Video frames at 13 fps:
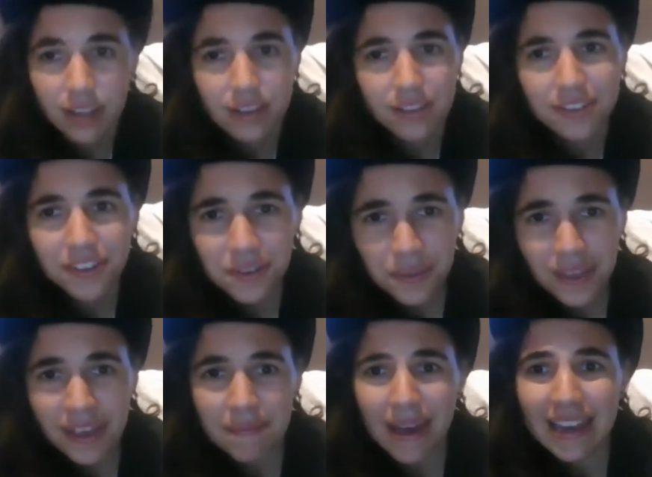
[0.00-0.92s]
Do you
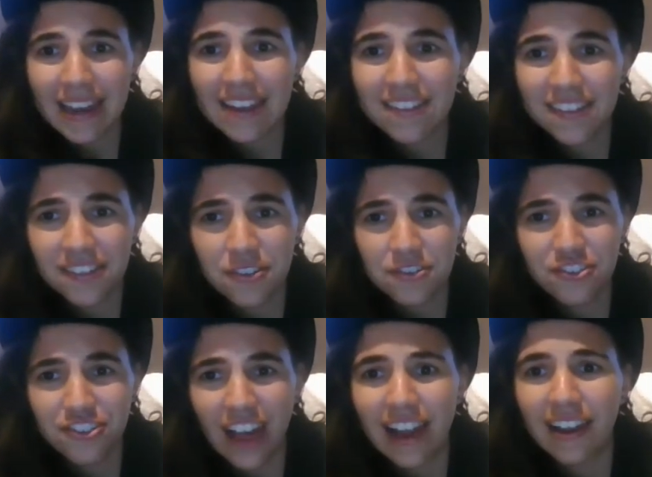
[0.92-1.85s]
think my nature so
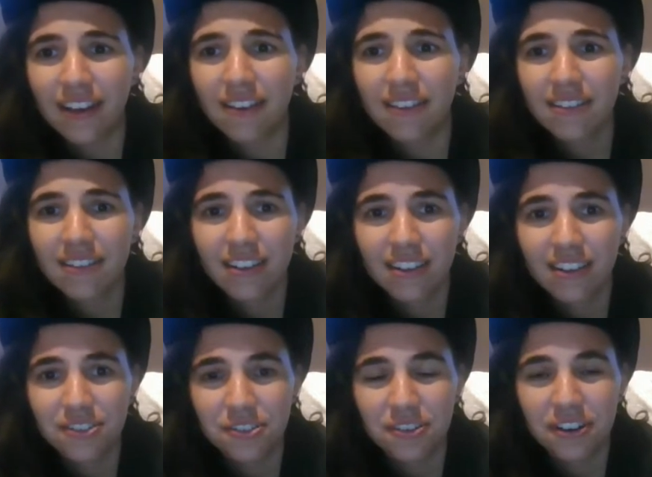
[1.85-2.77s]
shallow?
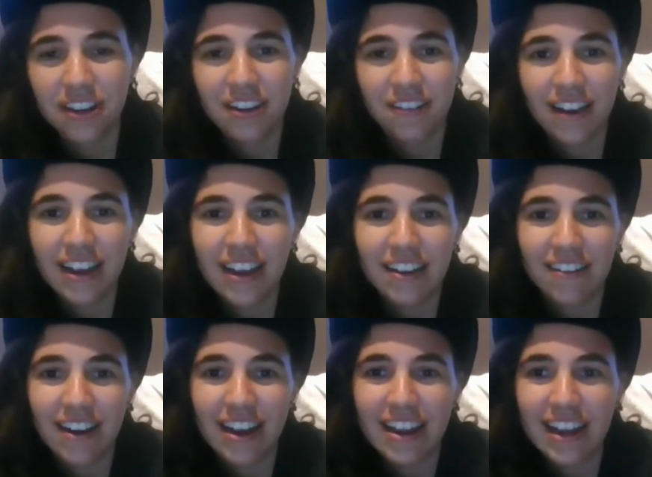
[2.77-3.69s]
Dorian Gray
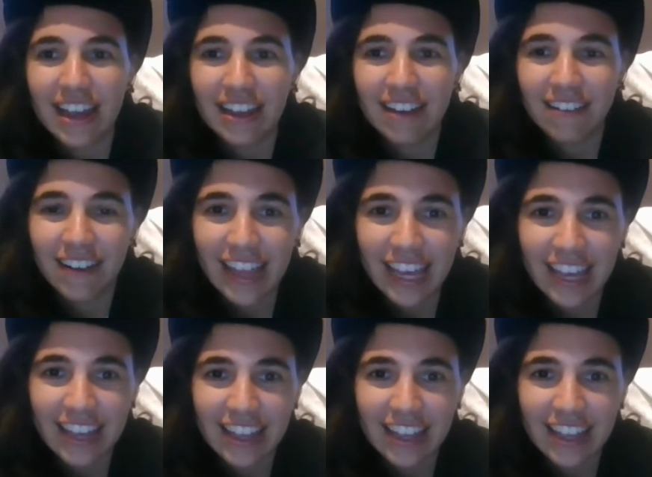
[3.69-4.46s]
cried angrily.